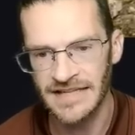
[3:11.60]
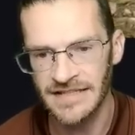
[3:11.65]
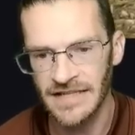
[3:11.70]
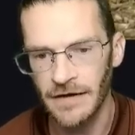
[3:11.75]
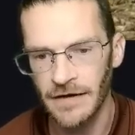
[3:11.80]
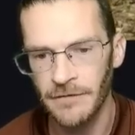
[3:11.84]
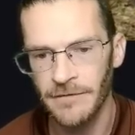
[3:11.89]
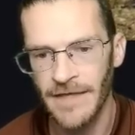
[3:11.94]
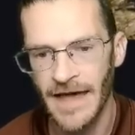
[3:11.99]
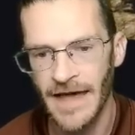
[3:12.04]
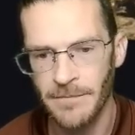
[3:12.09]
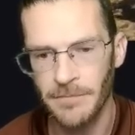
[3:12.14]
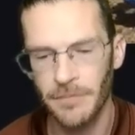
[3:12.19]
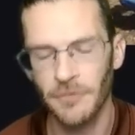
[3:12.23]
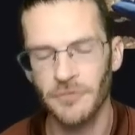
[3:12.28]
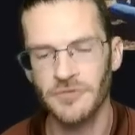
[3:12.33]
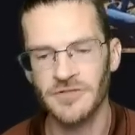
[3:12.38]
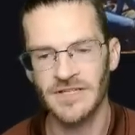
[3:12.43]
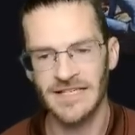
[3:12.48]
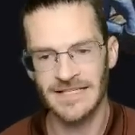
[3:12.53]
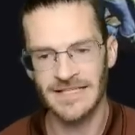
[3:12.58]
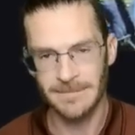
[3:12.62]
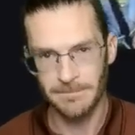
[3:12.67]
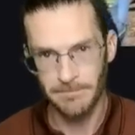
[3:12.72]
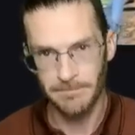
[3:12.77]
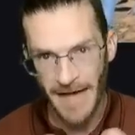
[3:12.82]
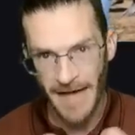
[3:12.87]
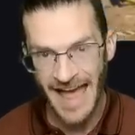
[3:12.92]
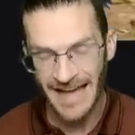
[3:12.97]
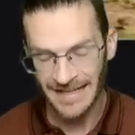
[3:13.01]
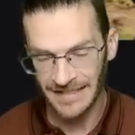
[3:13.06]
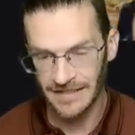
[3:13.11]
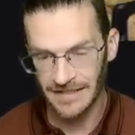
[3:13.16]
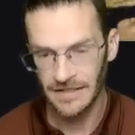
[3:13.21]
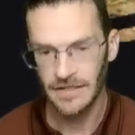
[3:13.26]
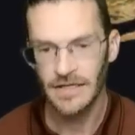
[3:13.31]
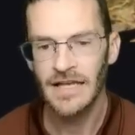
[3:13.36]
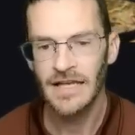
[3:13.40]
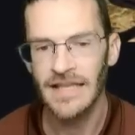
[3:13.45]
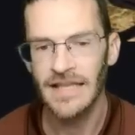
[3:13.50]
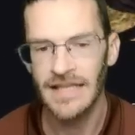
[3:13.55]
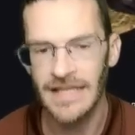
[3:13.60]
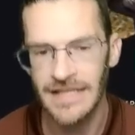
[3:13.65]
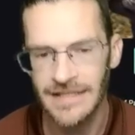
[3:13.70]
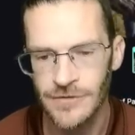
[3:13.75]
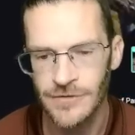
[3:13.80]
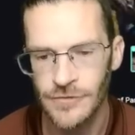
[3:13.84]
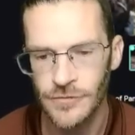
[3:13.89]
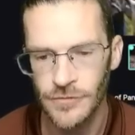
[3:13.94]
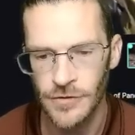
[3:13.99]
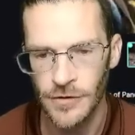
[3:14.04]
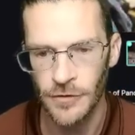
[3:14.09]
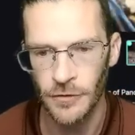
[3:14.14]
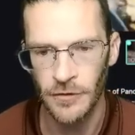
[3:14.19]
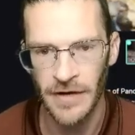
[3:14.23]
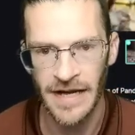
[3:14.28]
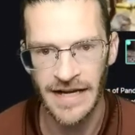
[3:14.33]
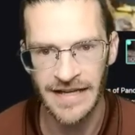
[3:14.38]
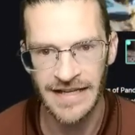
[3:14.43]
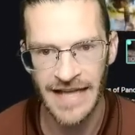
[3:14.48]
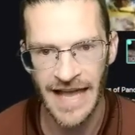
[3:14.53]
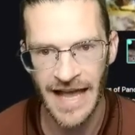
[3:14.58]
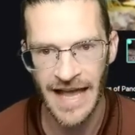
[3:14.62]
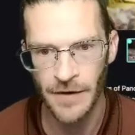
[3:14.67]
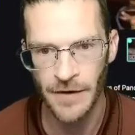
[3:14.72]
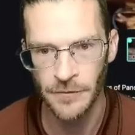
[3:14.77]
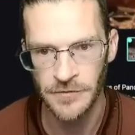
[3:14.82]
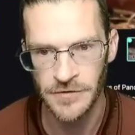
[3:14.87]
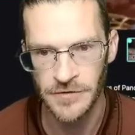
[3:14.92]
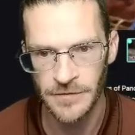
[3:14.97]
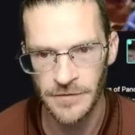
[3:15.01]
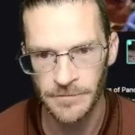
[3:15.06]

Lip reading: of that purchase back into your account.